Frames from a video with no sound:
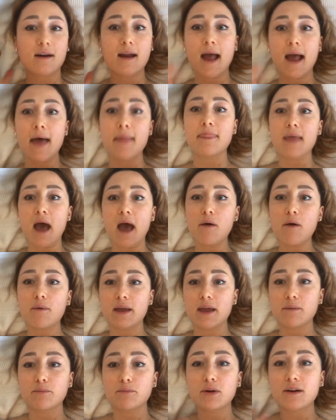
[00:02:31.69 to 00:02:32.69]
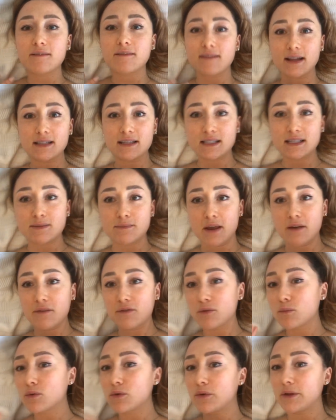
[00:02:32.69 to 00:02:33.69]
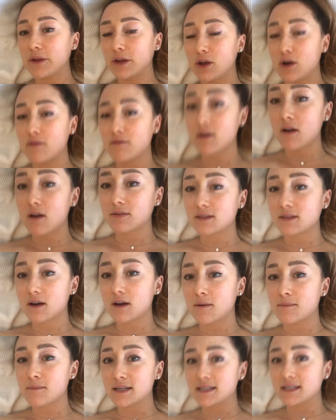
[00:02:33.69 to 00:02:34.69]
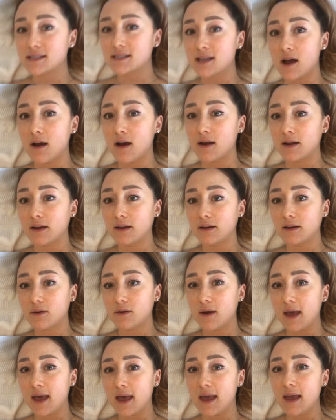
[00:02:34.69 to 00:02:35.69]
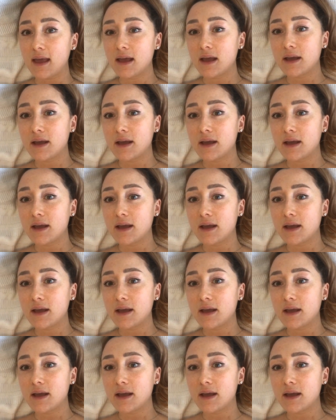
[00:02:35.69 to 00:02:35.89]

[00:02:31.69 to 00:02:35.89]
and that way it prevents me from rolling over on my side, okay?